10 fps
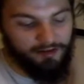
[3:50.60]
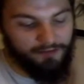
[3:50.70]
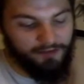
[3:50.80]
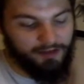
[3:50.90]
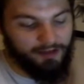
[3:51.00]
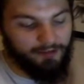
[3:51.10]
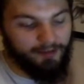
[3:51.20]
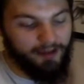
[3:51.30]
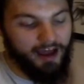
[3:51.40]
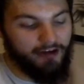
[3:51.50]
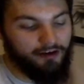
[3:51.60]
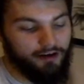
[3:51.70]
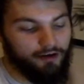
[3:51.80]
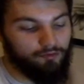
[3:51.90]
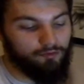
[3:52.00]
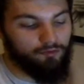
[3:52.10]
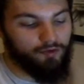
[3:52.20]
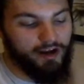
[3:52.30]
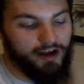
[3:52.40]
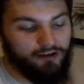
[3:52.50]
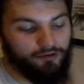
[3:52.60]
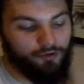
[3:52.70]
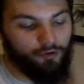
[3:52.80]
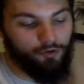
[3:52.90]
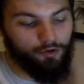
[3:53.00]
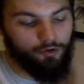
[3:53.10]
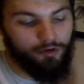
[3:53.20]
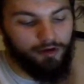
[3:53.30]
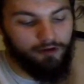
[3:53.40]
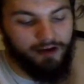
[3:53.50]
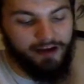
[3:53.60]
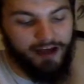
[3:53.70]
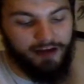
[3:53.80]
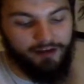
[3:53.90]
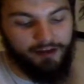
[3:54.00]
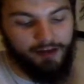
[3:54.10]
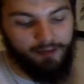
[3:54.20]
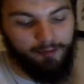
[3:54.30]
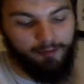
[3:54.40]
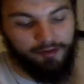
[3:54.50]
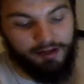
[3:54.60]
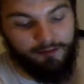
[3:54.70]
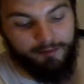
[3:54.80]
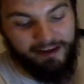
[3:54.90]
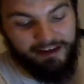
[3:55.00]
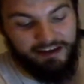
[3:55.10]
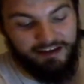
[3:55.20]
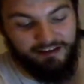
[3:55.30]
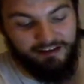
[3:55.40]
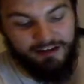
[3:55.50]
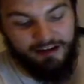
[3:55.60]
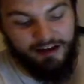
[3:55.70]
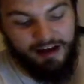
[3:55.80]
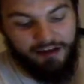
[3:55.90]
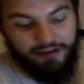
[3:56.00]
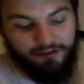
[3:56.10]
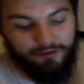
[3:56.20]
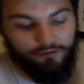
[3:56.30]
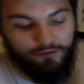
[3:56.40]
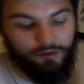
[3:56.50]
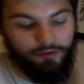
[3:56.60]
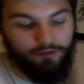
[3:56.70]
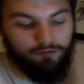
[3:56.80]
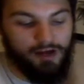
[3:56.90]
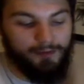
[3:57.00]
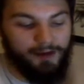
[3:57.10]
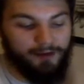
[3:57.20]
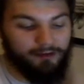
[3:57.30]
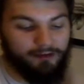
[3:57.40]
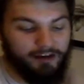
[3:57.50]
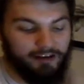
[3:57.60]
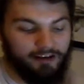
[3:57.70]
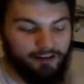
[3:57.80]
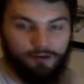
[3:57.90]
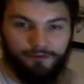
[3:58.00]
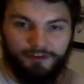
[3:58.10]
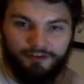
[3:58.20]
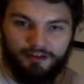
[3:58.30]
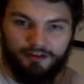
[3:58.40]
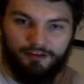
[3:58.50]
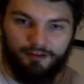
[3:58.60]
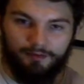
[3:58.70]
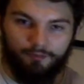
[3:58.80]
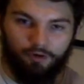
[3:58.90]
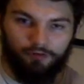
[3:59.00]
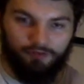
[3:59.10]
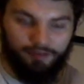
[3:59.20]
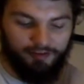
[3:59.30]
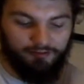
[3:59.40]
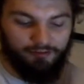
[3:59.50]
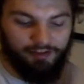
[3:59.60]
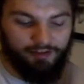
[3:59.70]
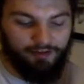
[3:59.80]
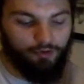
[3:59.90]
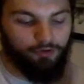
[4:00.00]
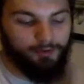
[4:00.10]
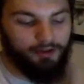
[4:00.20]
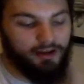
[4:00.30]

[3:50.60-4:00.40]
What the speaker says: it comes out and around all the way around outside the habitable zone, comes back in, and then dwells right back around again. So if this is a more realistic orbit,